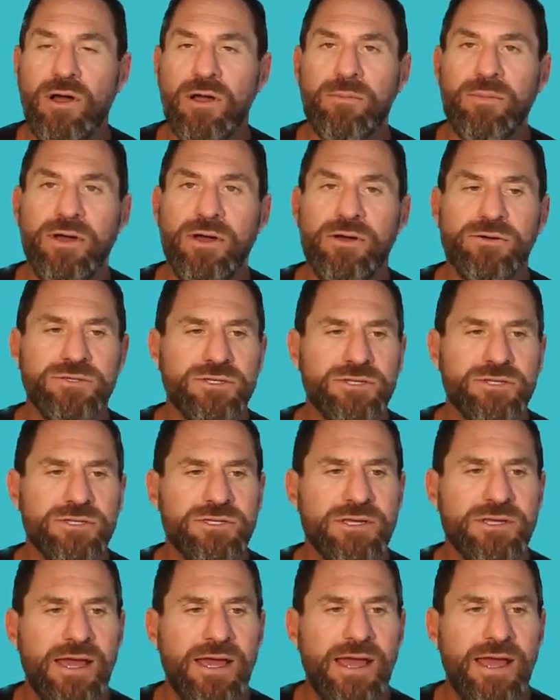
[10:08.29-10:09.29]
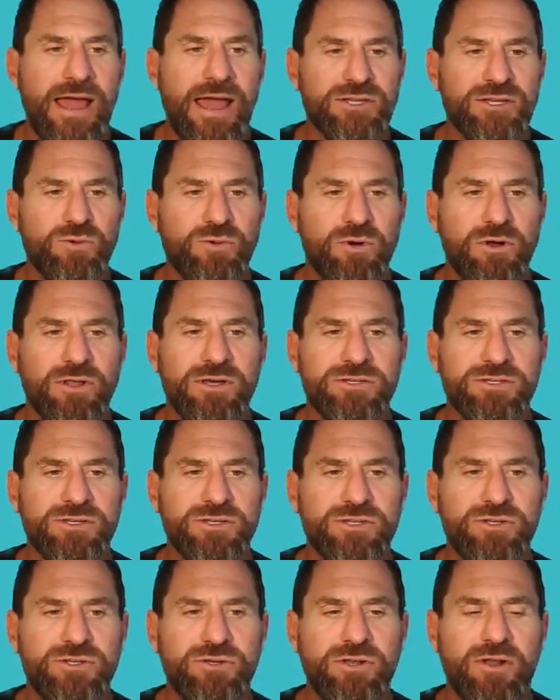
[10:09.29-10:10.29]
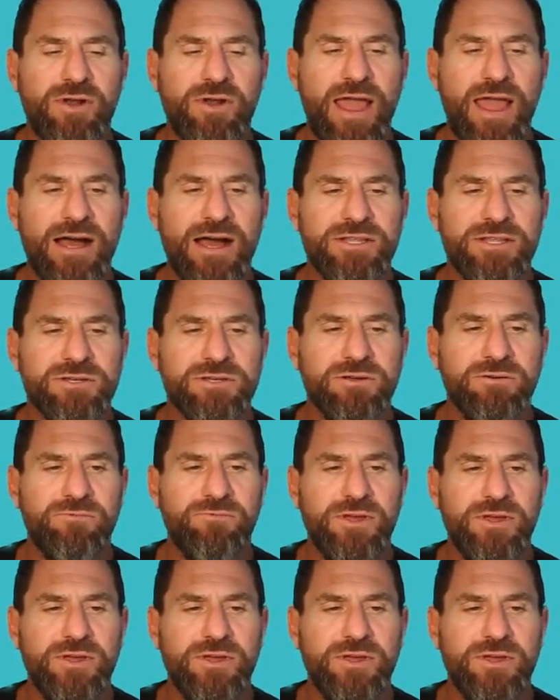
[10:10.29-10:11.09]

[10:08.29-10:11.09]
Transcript: blog posts, as well as two different ads.